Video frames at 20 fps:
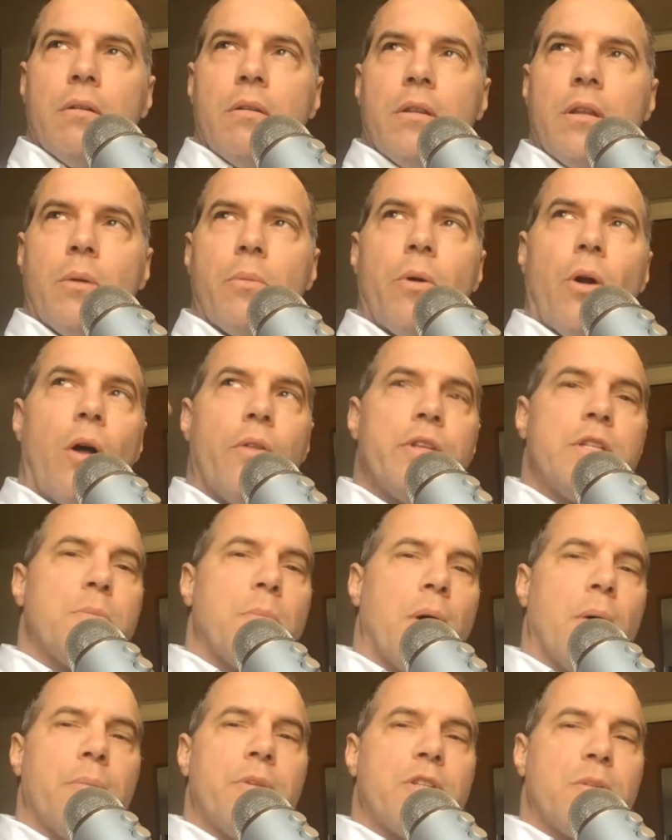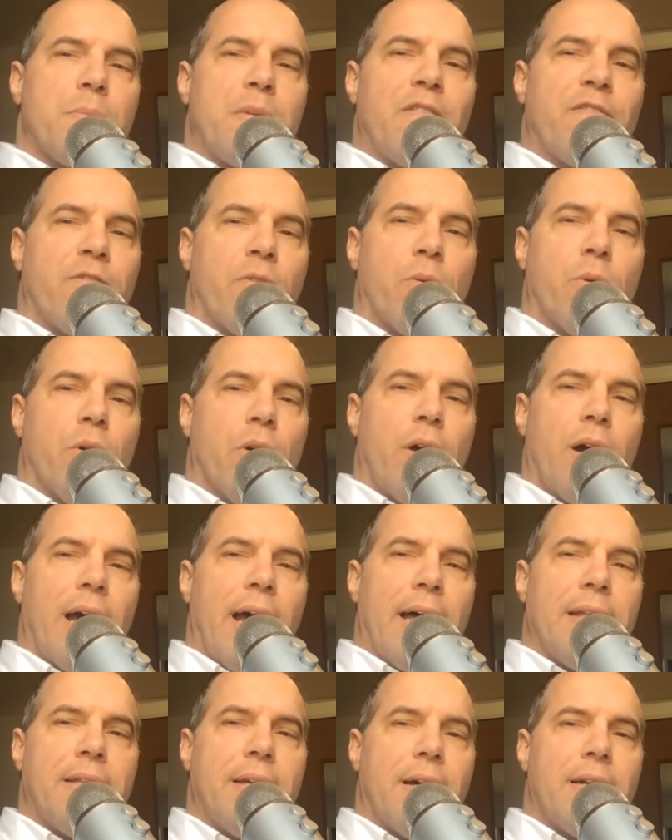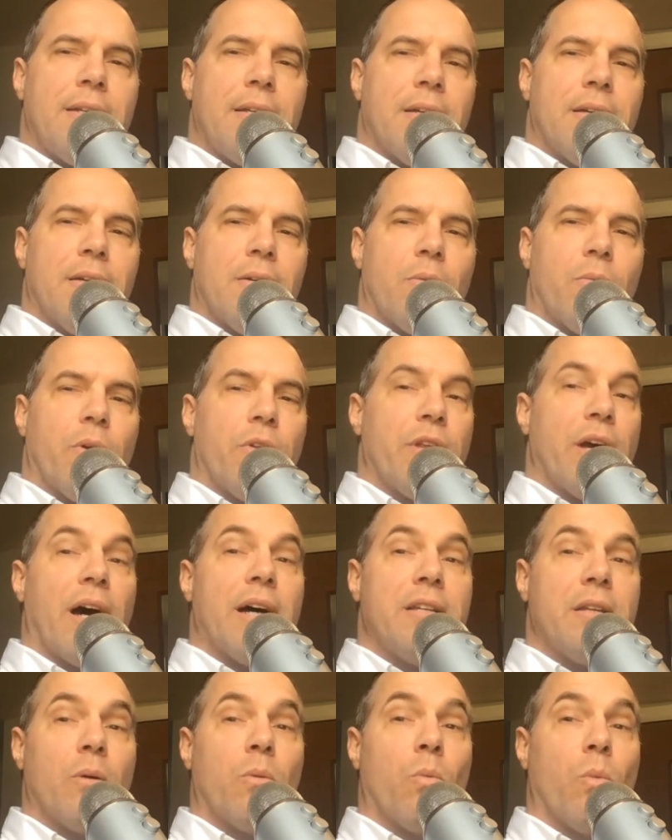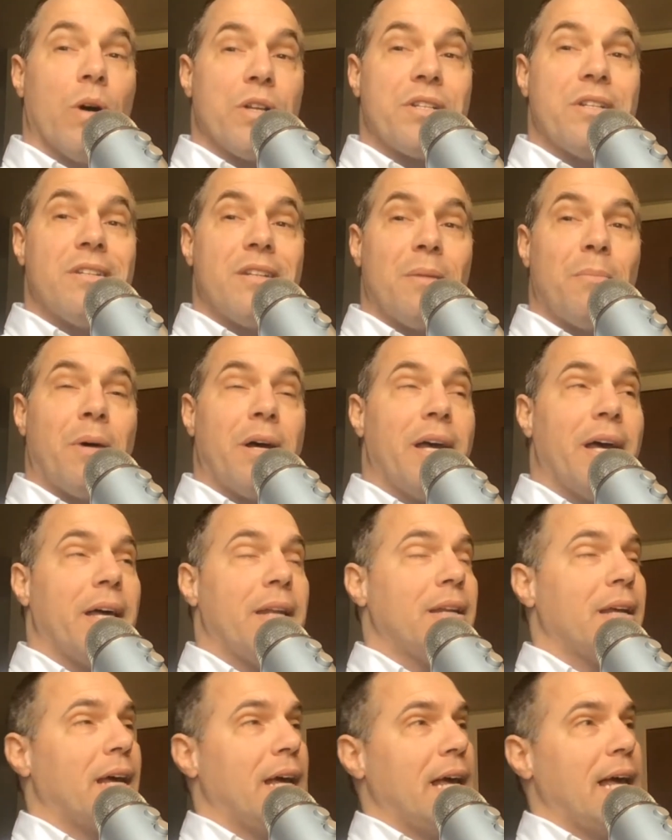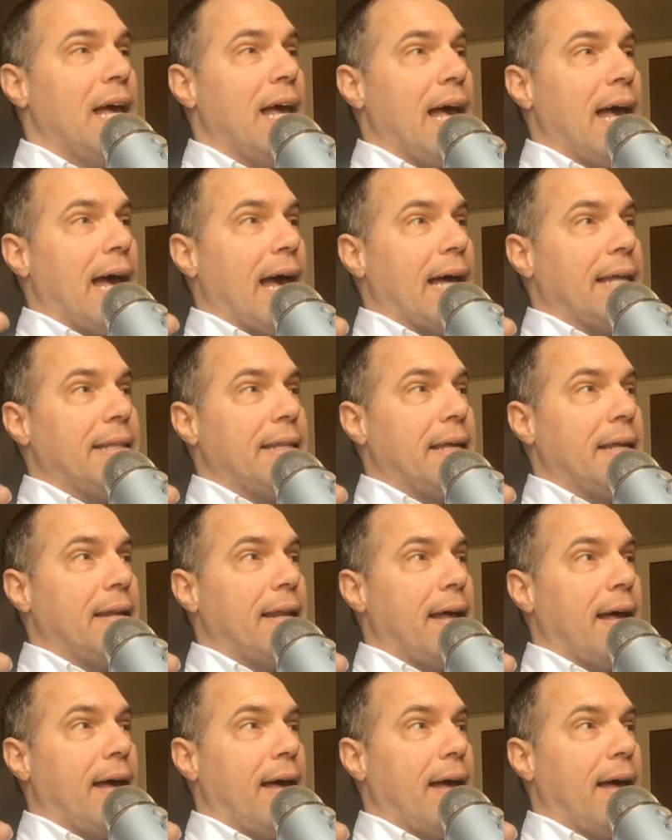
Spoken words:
There were all these moments before I had the idea where the idea wasn't in my head, and then